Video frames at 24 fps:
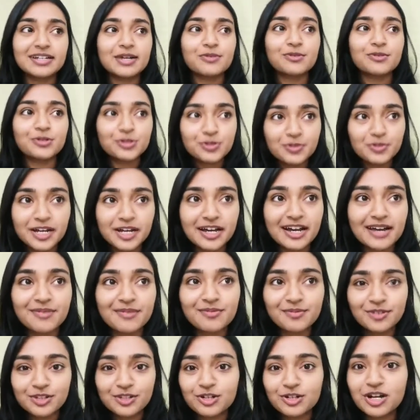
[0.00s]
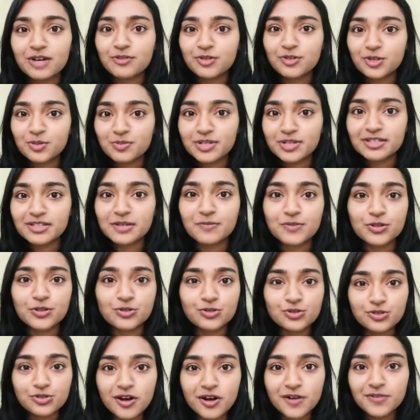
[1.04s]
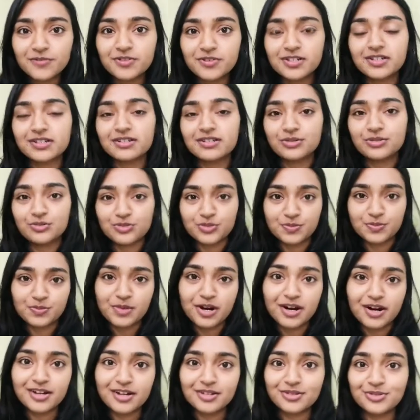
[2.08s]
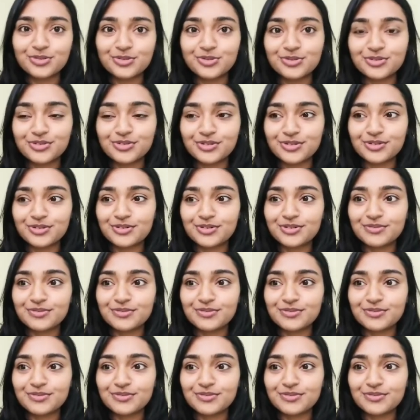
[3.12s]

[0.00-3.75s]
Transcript: I want to be someone who's confident, who's smart, who's,